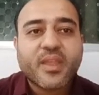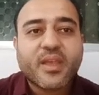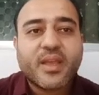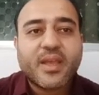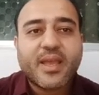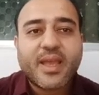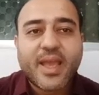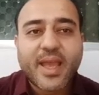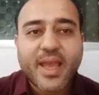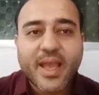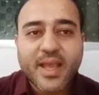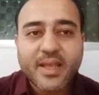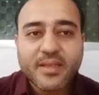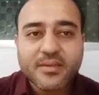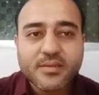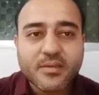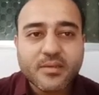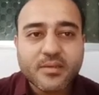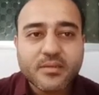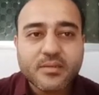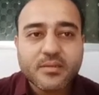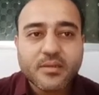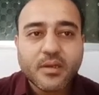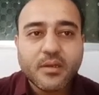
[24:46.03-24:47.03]
As a
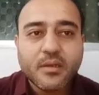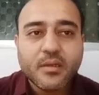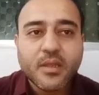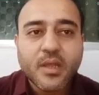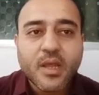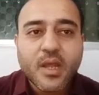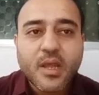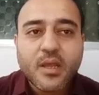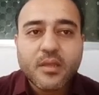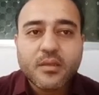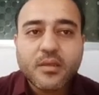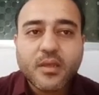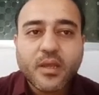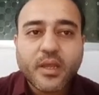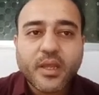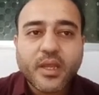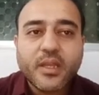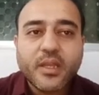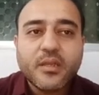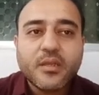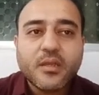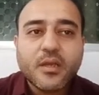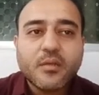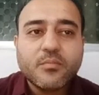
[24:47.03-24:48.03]
result, the
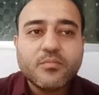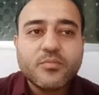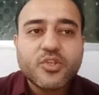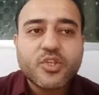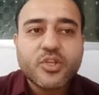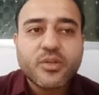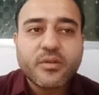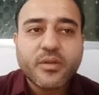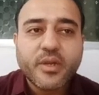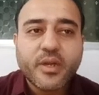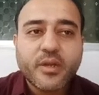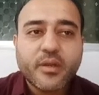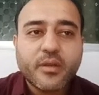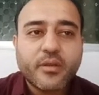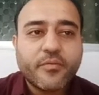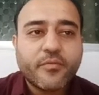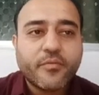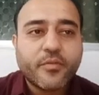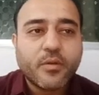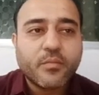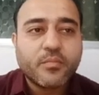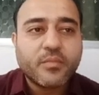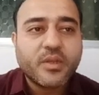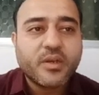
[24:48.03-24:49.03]
income generated from
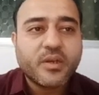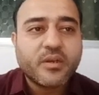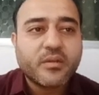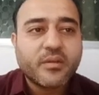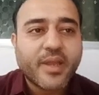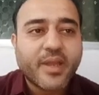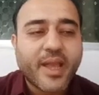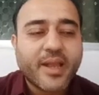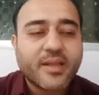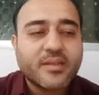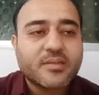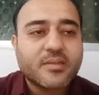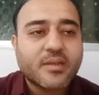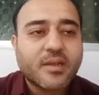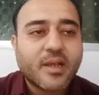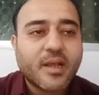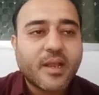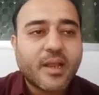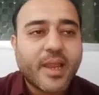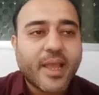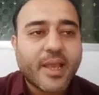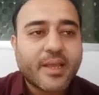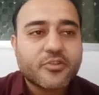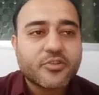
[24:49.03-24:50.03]
the tax
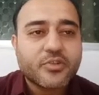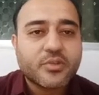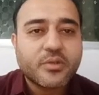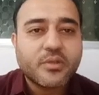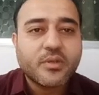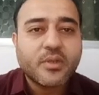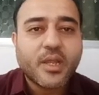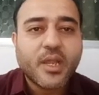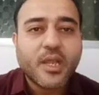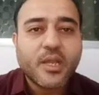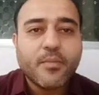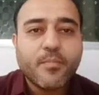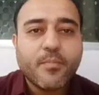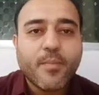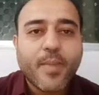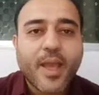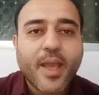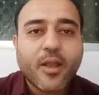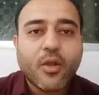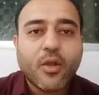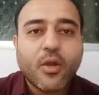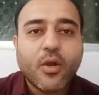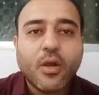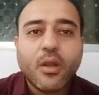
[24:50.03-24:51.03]
collection in
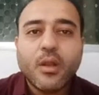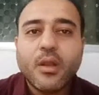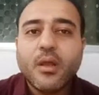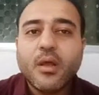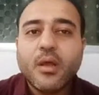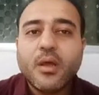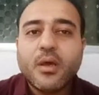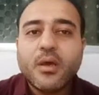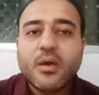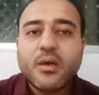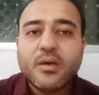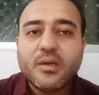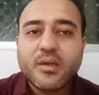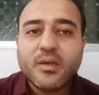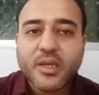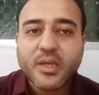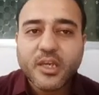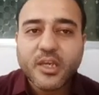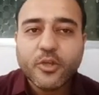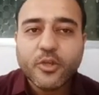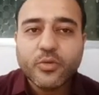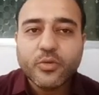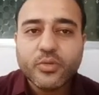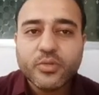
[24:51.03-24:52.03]
Bengal
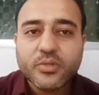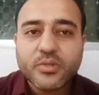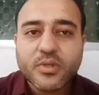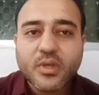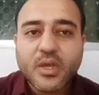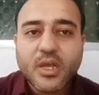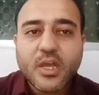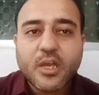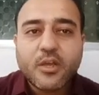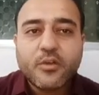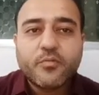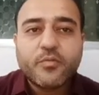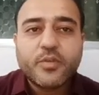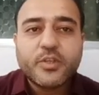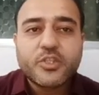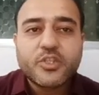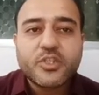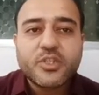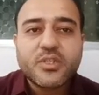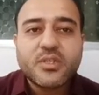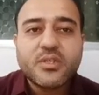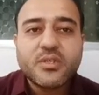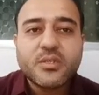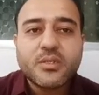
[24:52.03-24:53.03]
reduced, which
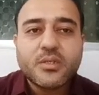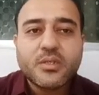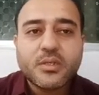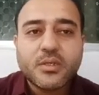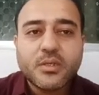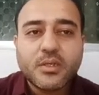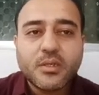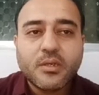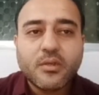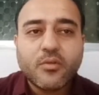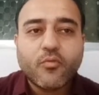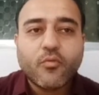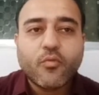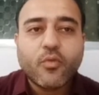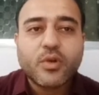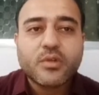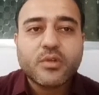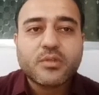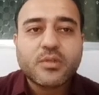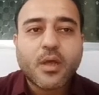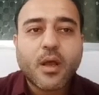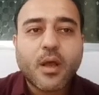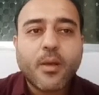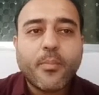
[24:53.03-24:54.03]
in turn was
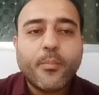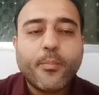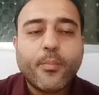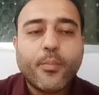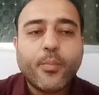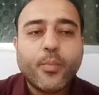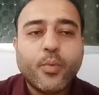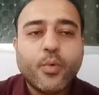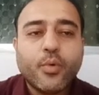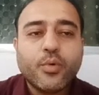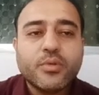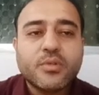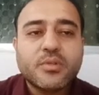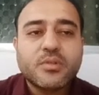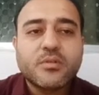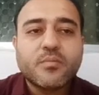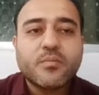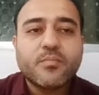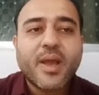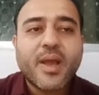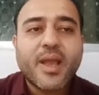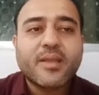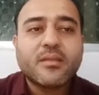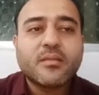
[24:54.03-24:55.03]
opposed by
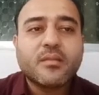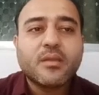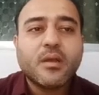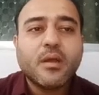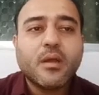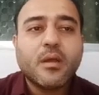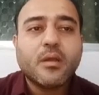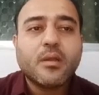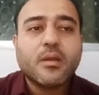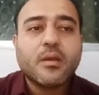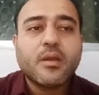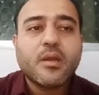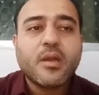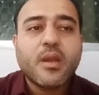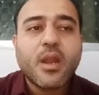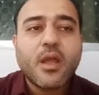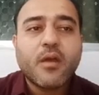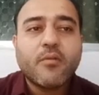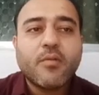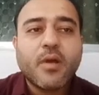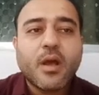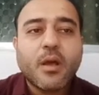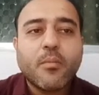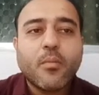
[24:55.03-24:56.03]
the
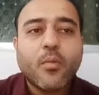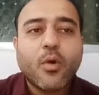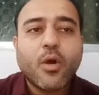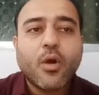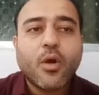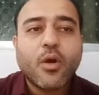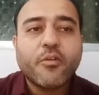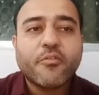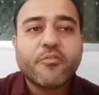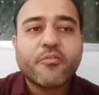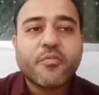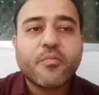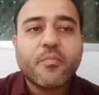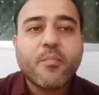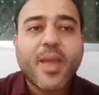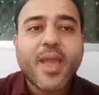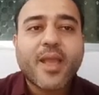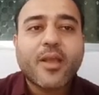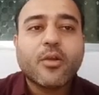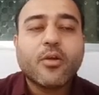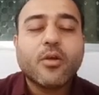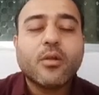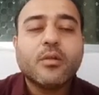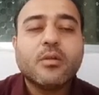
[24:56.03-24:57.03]
Nawab of
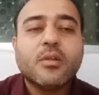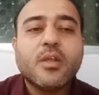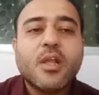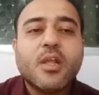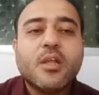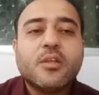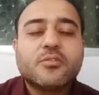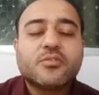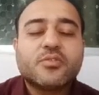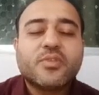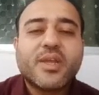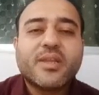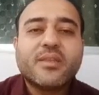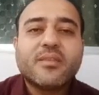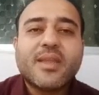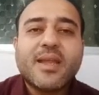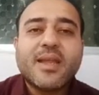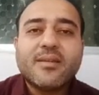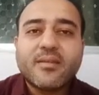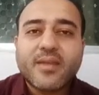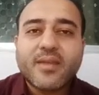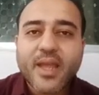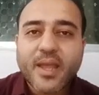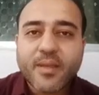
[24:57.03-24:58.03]
Bengal. So at that
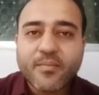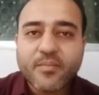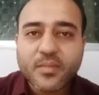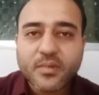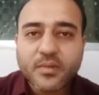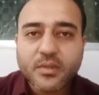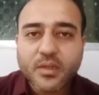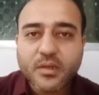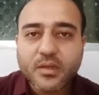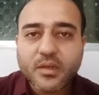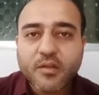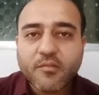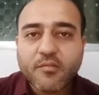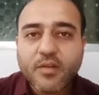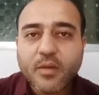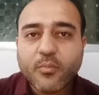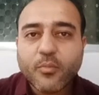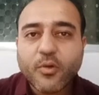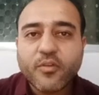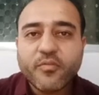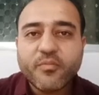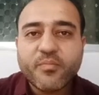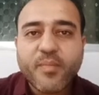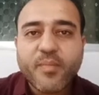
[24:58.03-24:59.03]
time, the Nawab
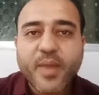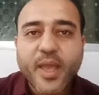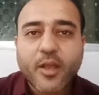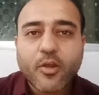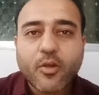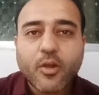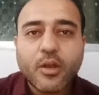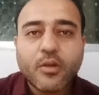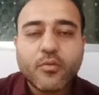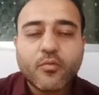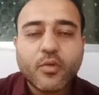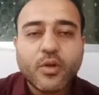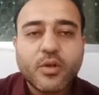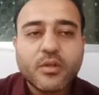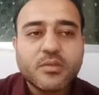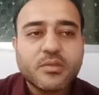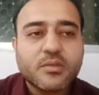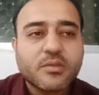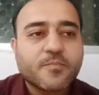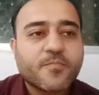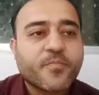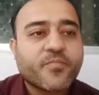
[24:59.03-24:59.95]
of Bengal was